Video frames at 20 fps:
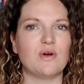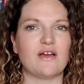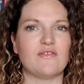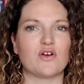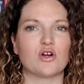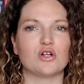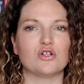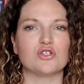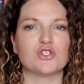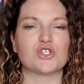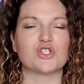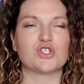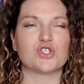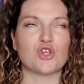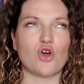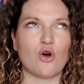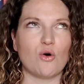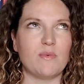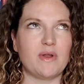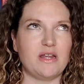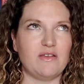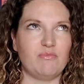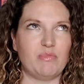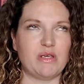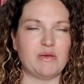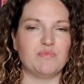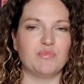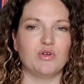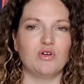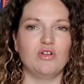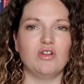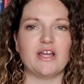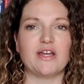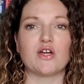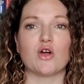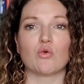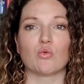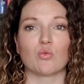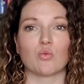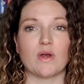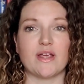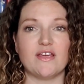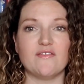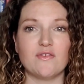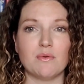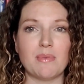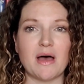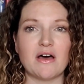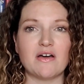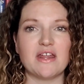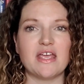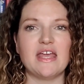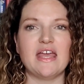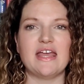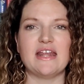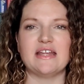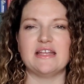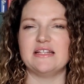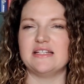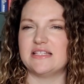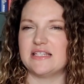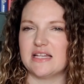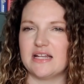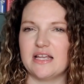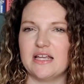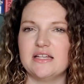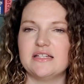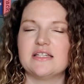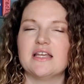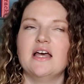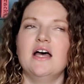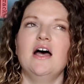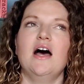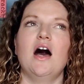I've heard so many people like rave about it, and it didn't